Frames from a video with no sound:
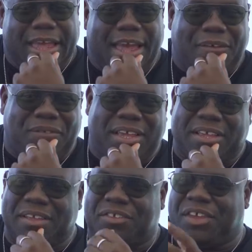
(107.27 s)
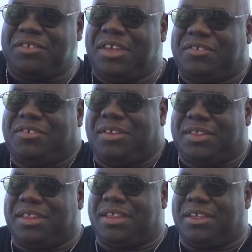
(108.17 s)
Yeah, I think it's
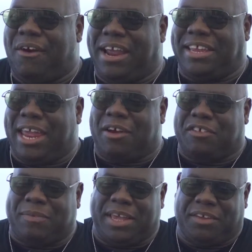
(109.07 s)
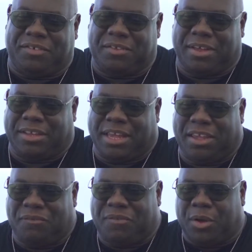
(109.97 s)
the idea, I think, is that
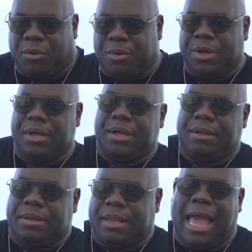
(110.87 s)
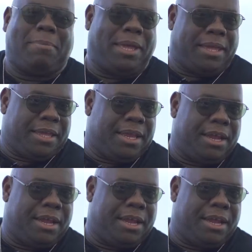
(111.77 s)
you feel happy, you